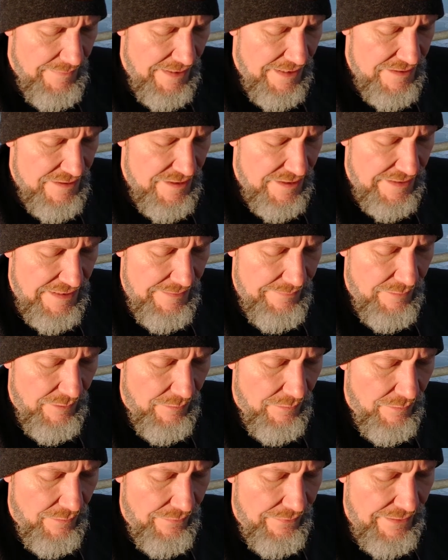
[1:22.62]
mage to keep the
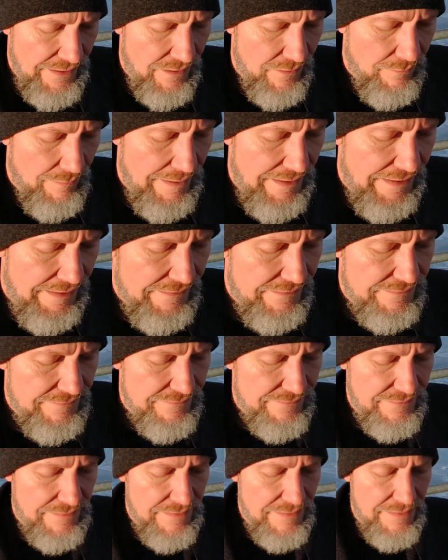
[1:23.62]
whole thing quiet.
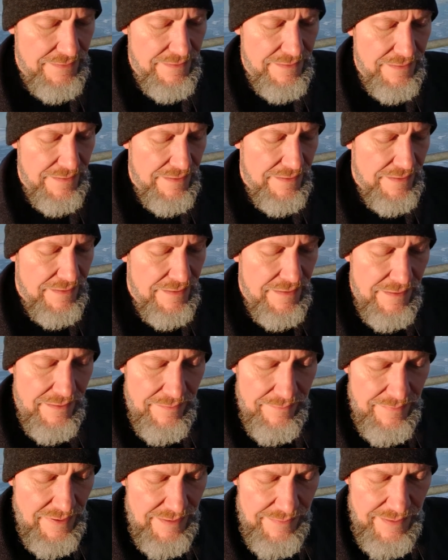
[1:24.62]

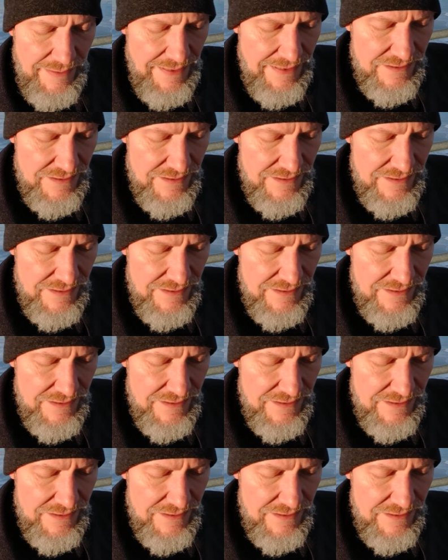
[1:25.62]
Maybe